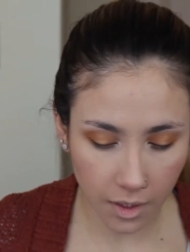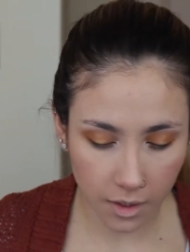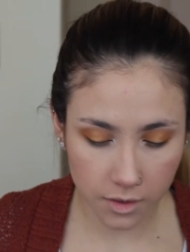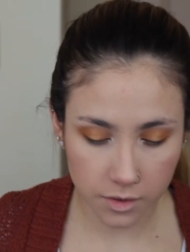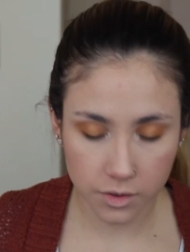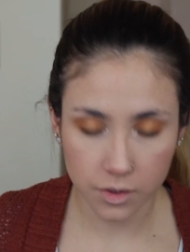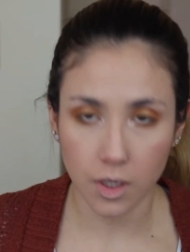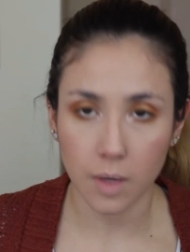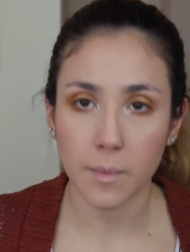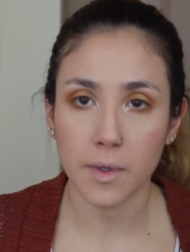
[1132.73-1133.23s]

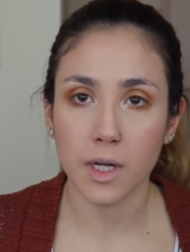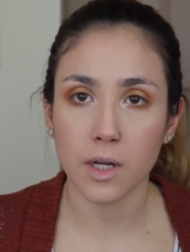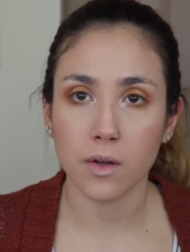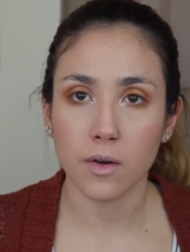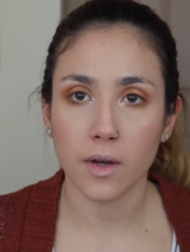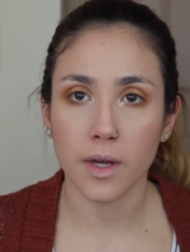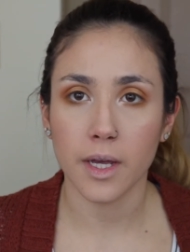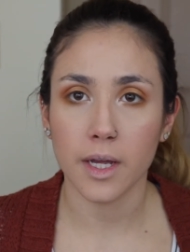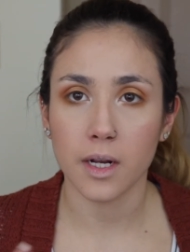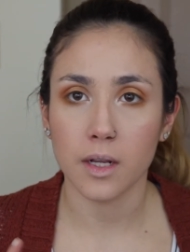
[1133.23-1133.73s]
So I'm going to go
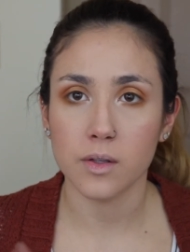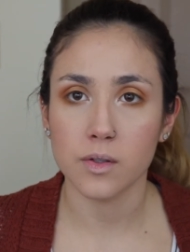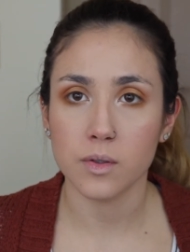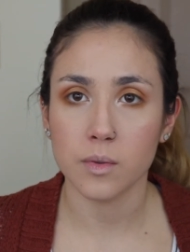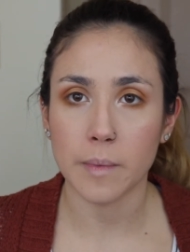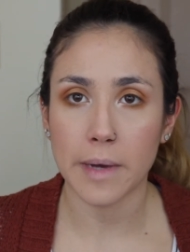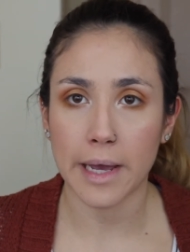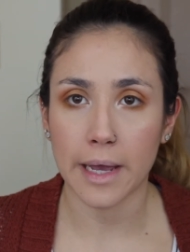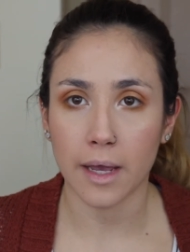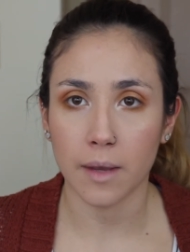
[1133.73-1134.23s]
ahead and do
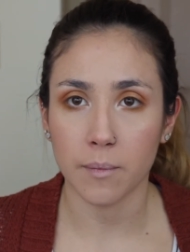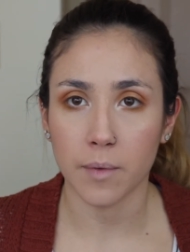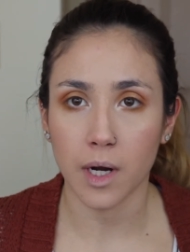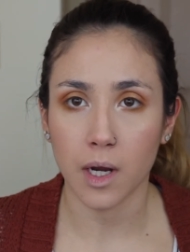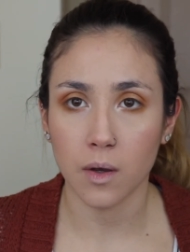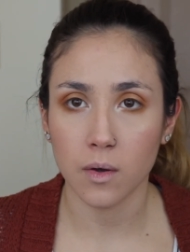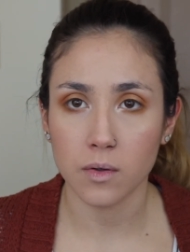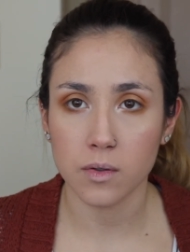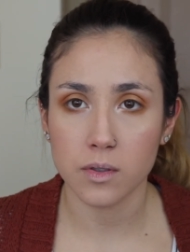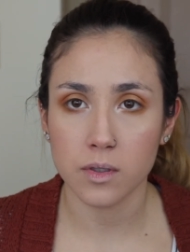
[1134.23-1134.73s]
my
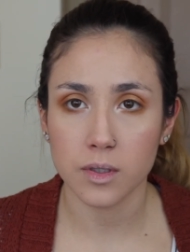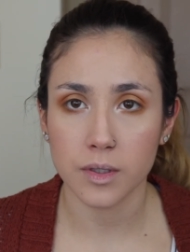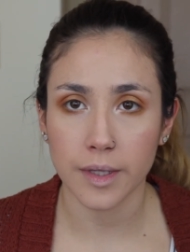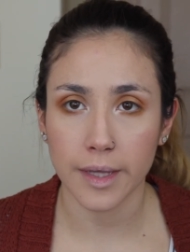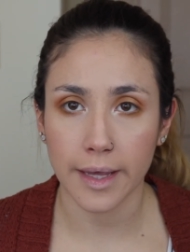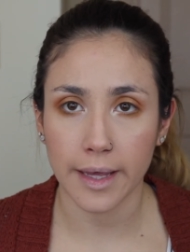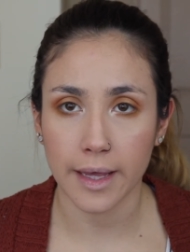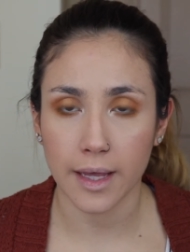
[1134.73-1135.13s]
eyebrows